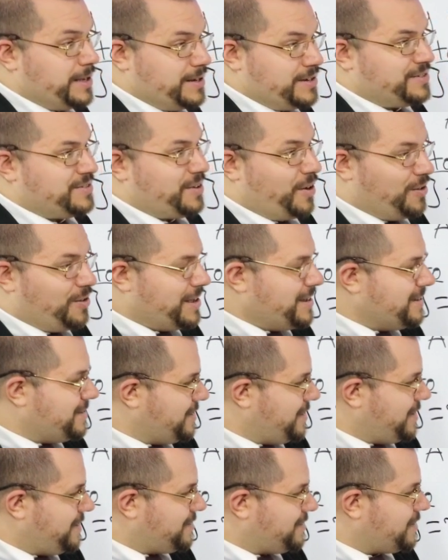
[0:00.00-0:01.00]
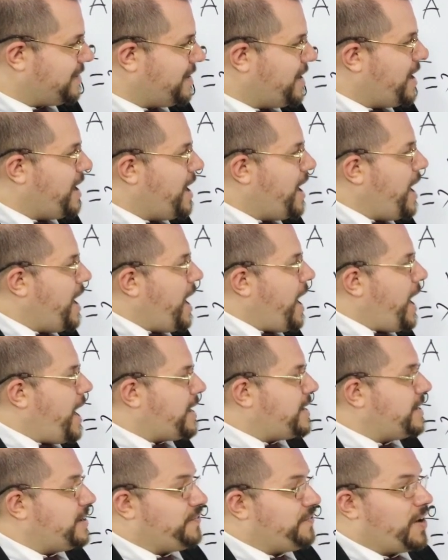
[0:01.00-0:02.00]
just all into this, I
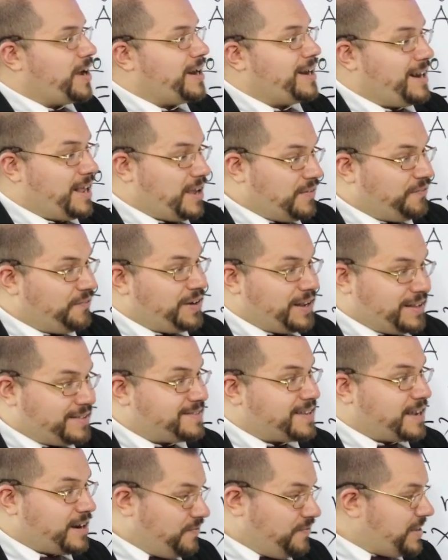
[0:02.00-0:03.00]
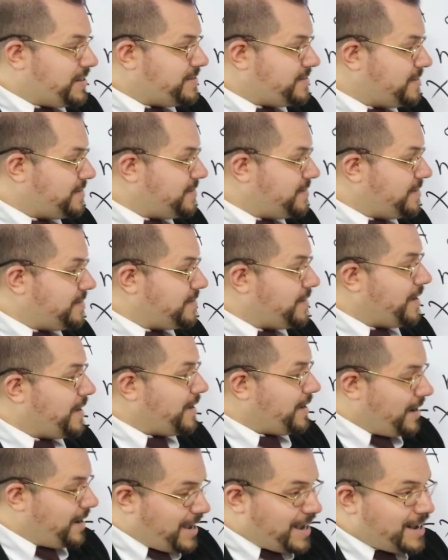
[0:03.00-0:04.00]
could define an infinite set of instances
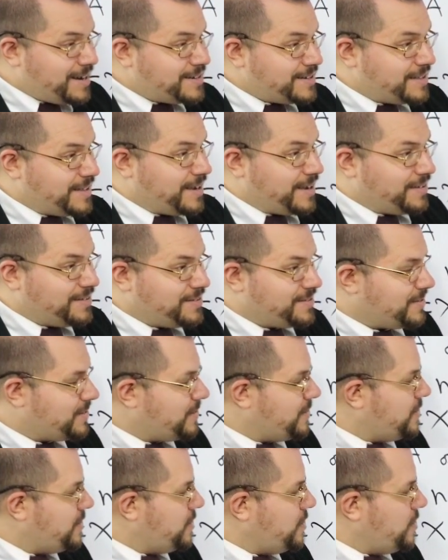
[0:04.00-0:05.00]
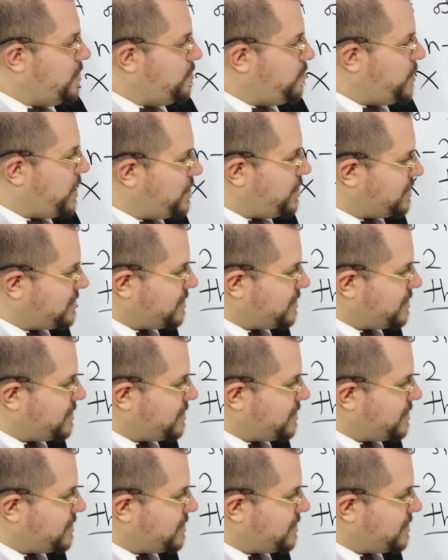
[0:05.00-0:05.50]
akin to this by just